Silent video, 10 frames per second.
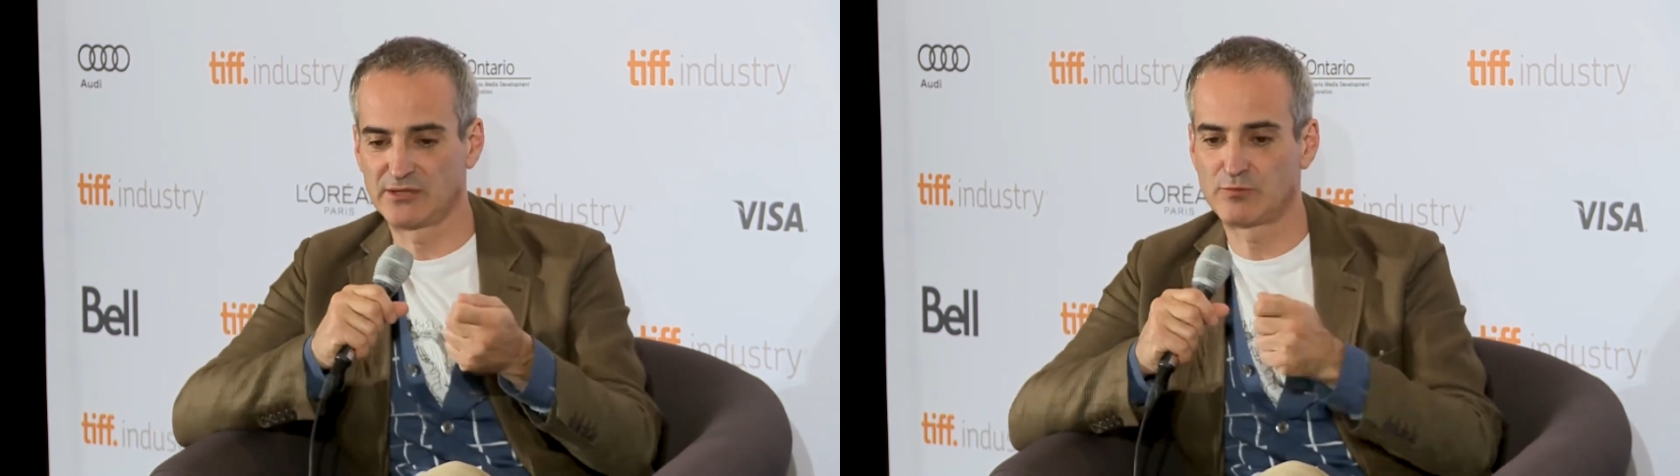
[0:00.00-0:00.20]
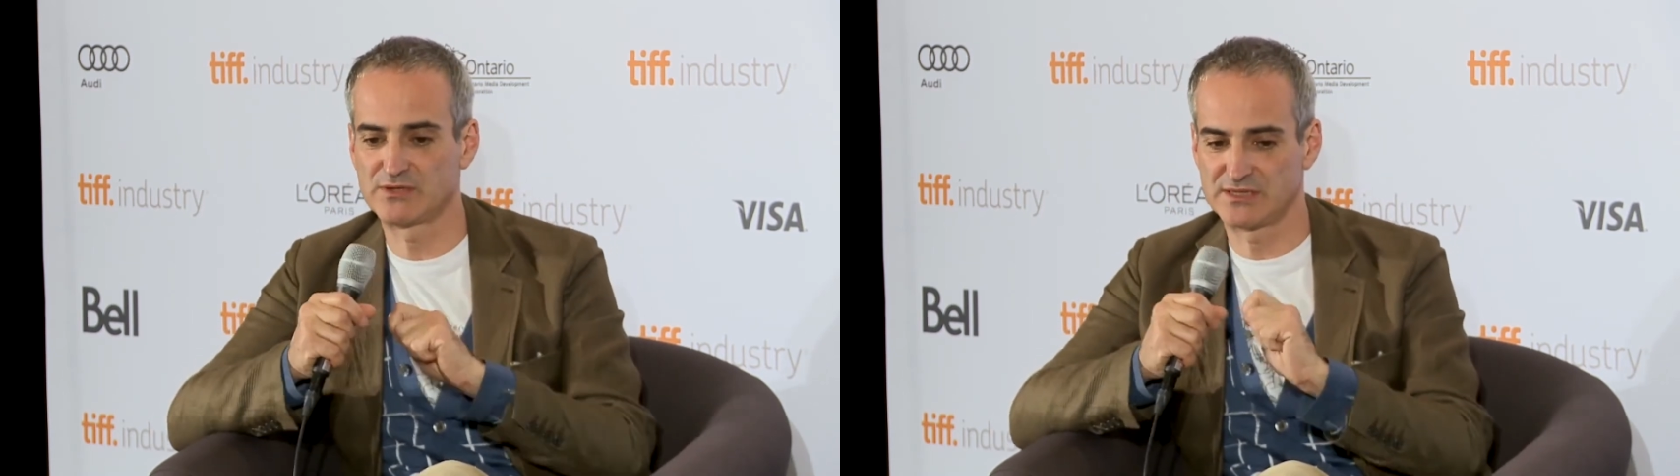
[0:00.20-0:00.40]

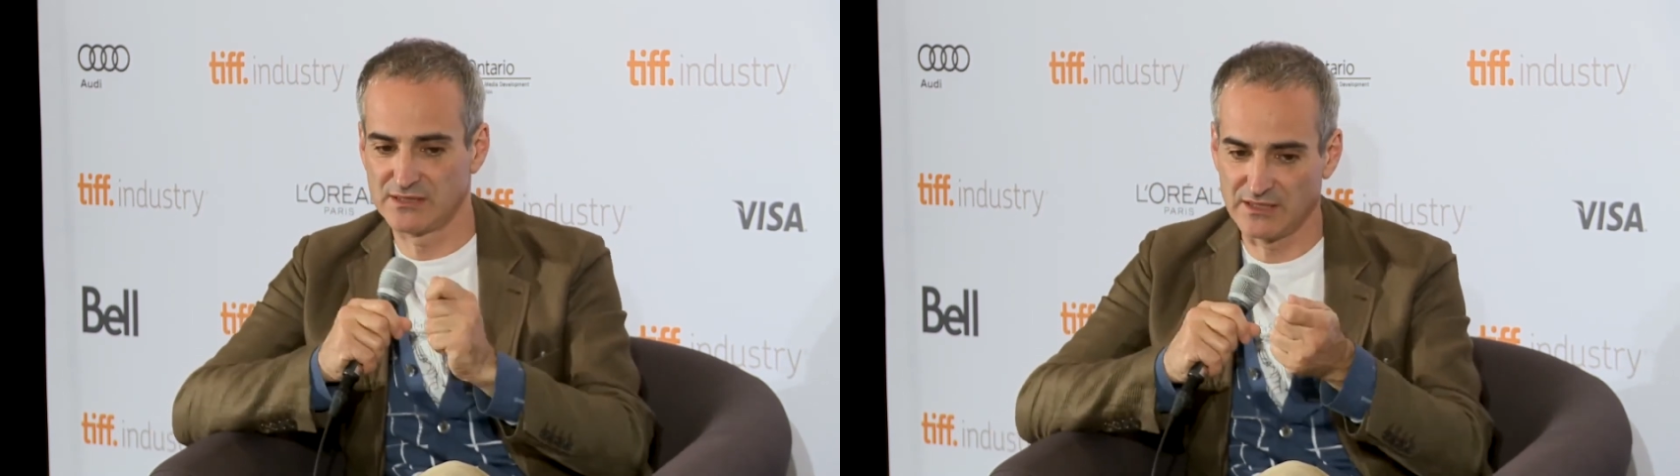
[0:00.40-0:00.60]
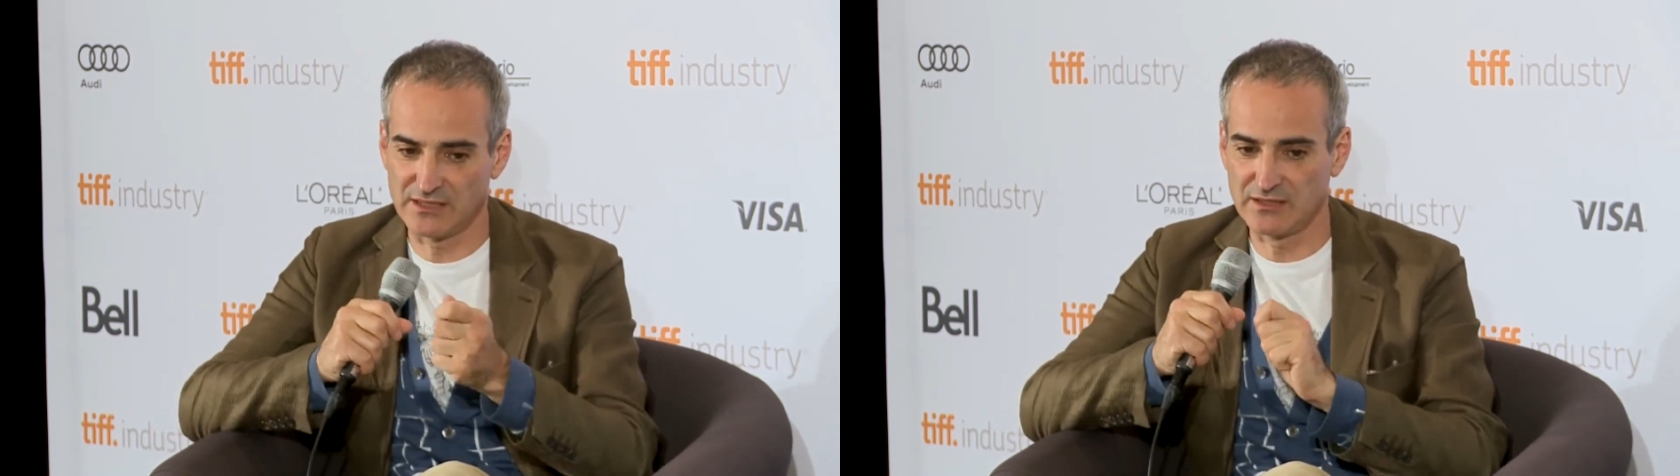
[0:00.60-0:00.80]
It was
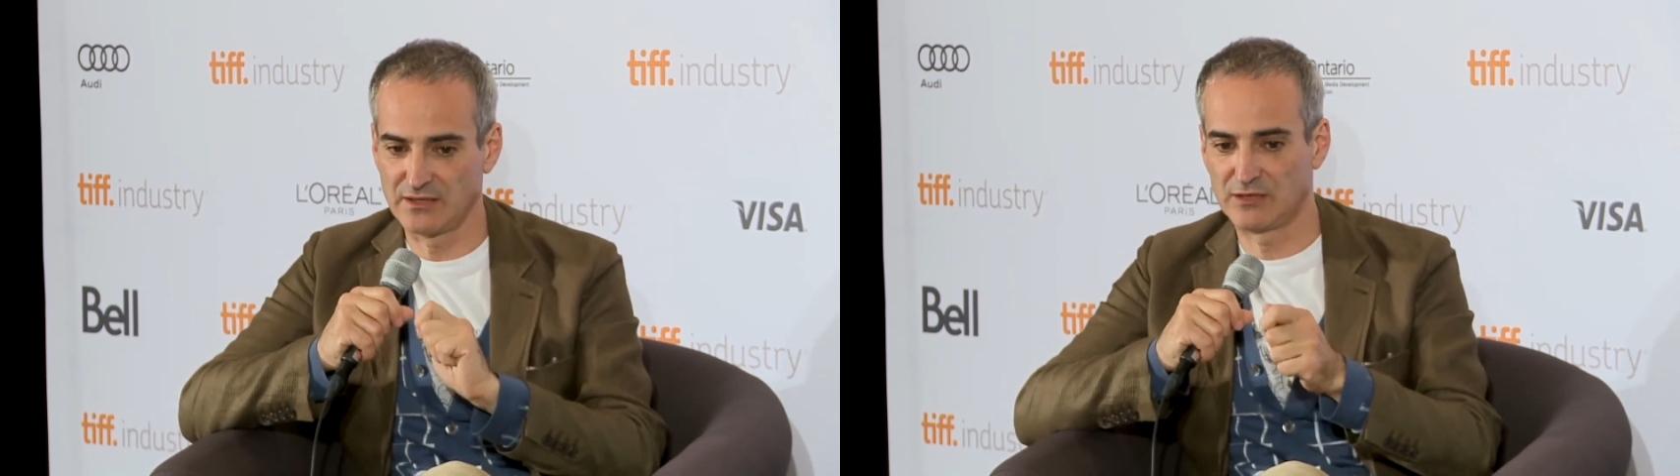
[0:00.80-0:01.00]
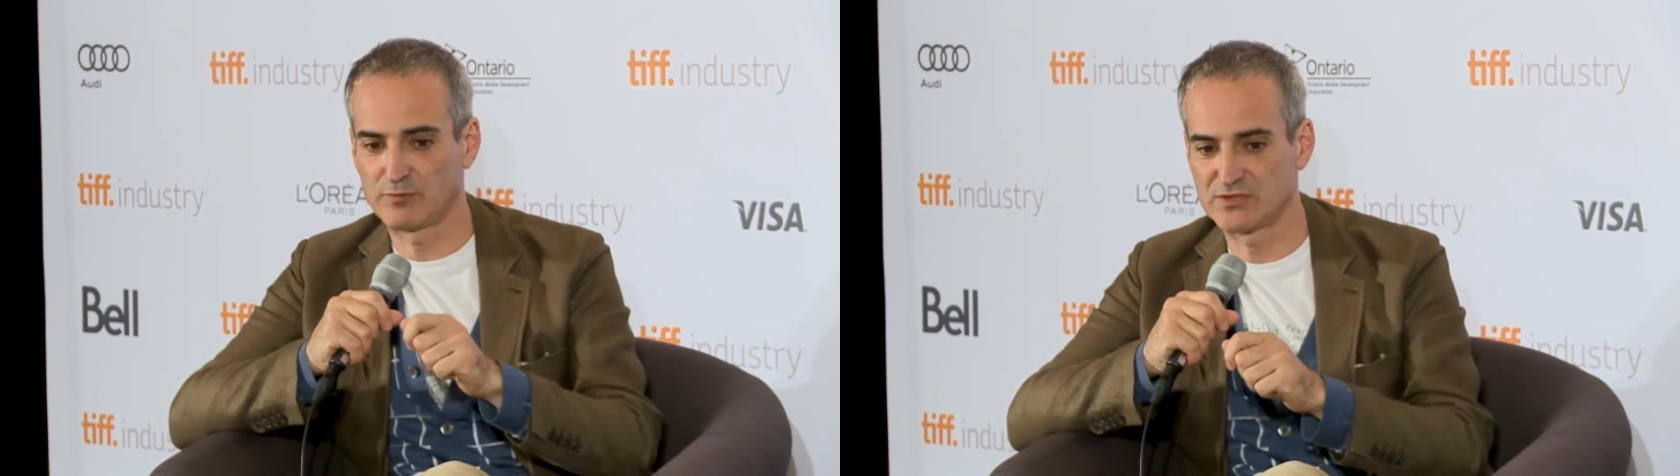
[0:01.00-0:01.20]

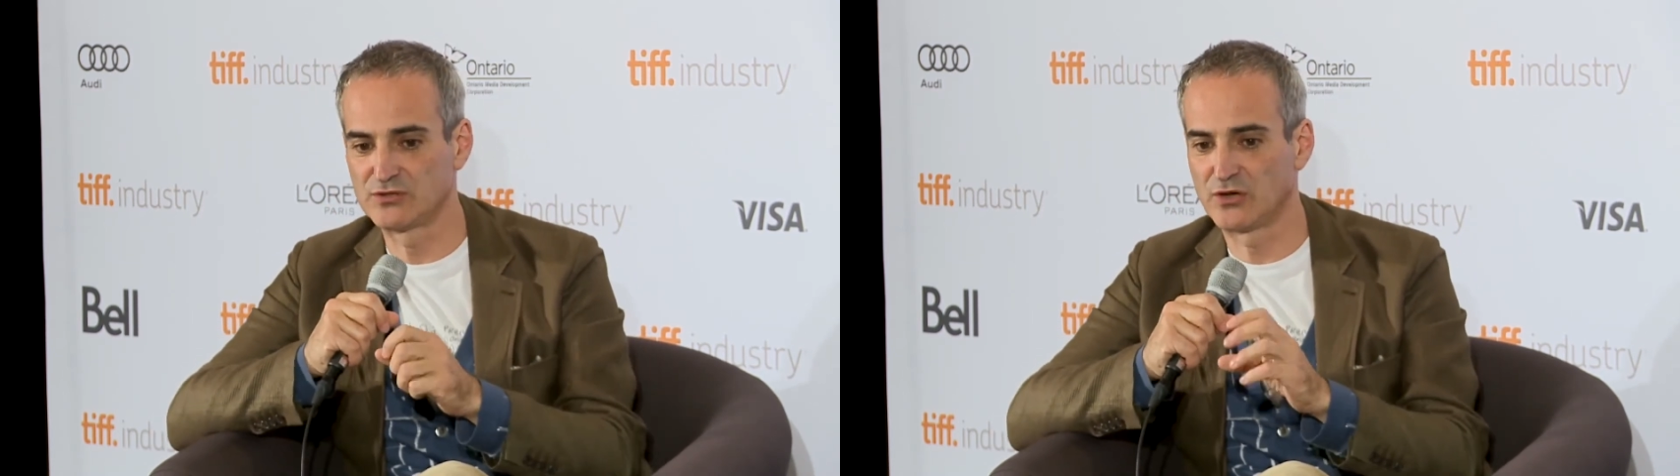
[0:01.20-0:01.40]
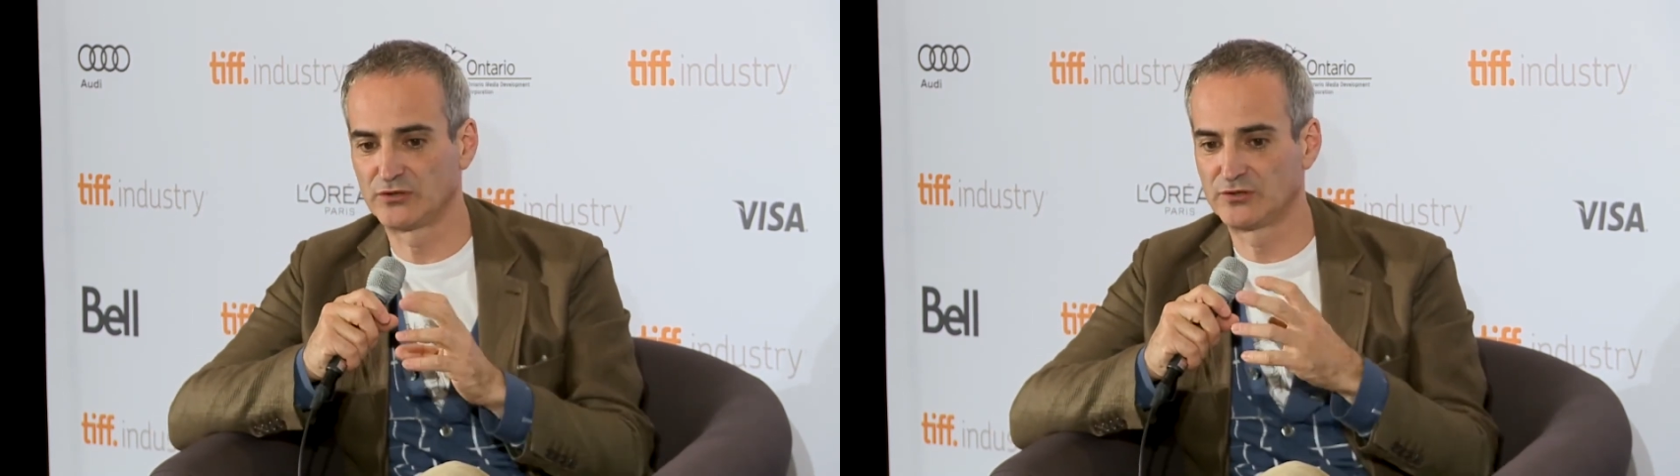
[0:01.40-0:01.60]
it
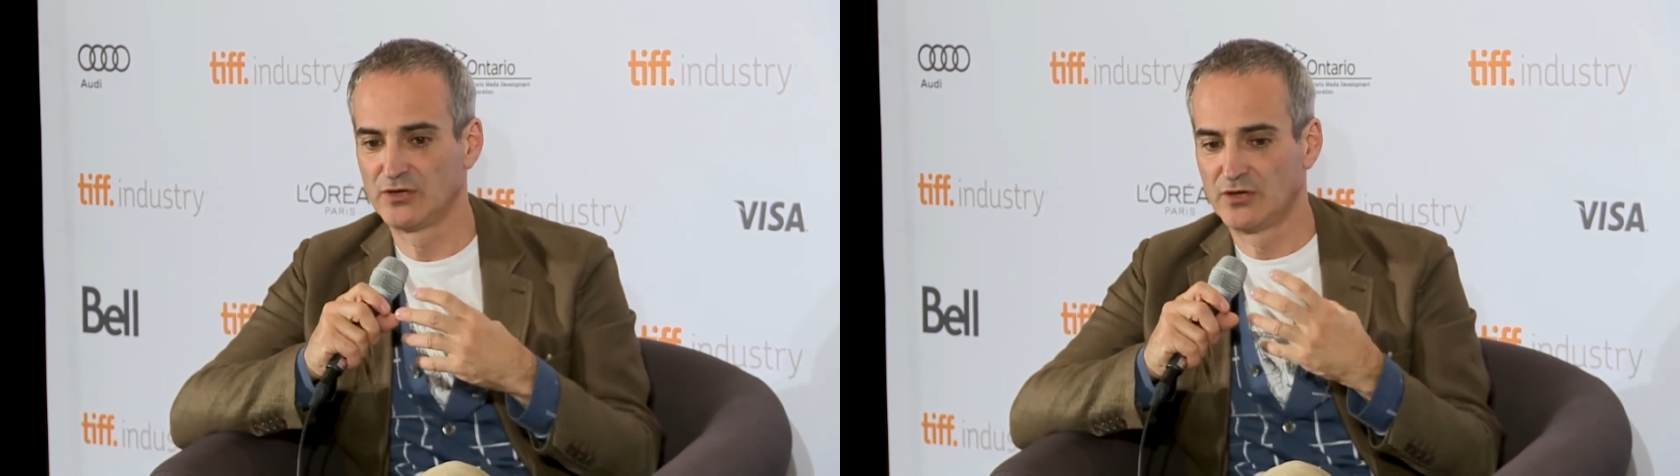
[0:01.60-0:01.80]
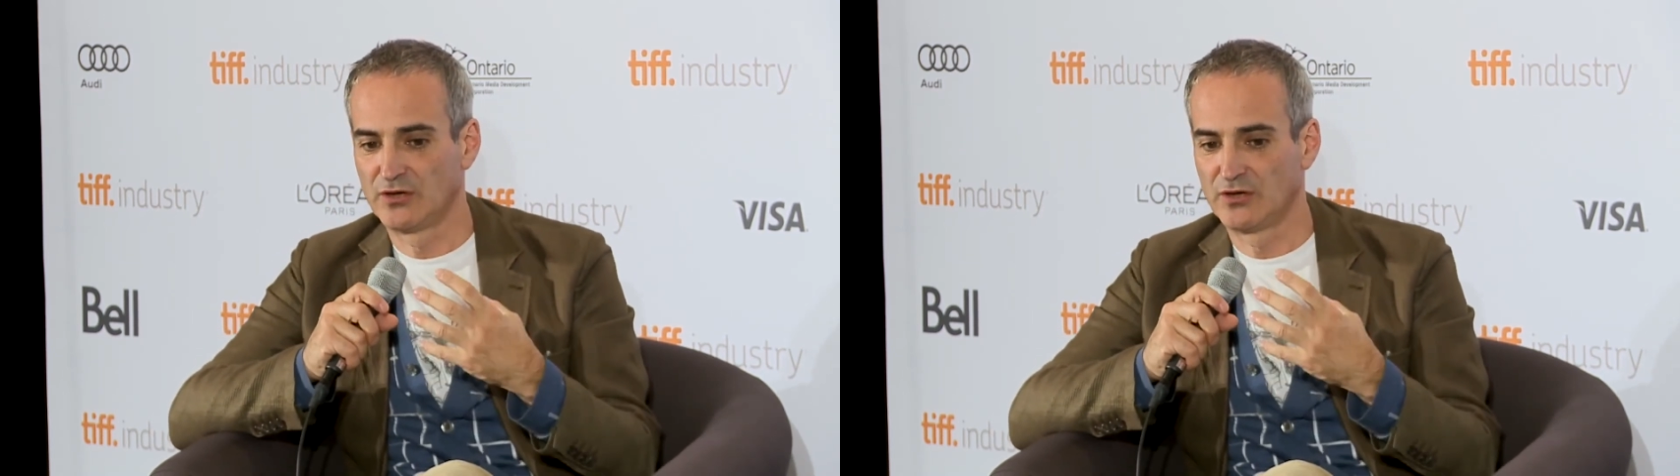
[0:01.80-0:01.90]
was not